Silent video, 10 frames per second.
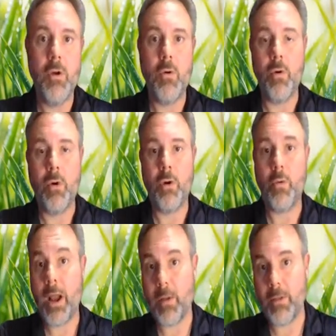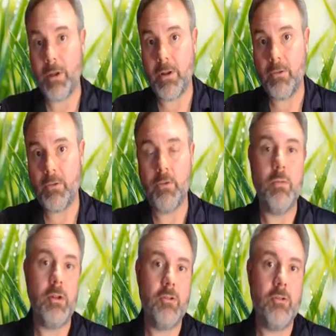or RAPIDs,
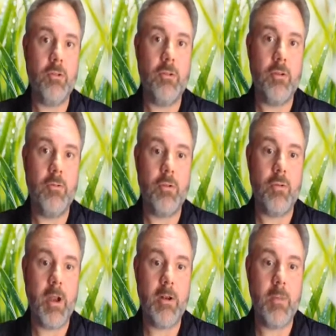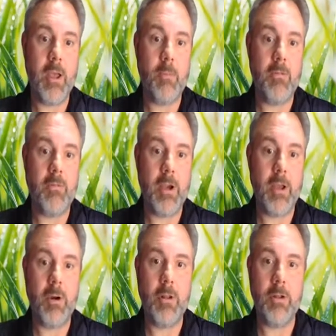which stood for random
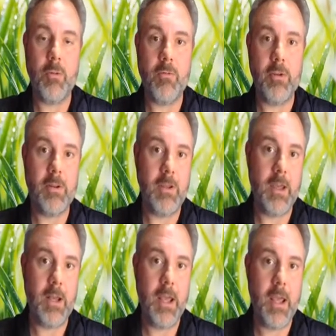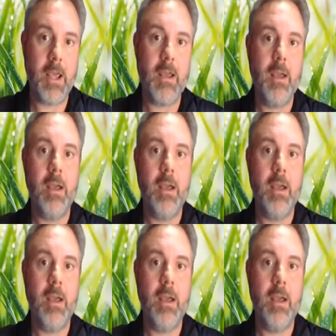amplified polymorphic DNA.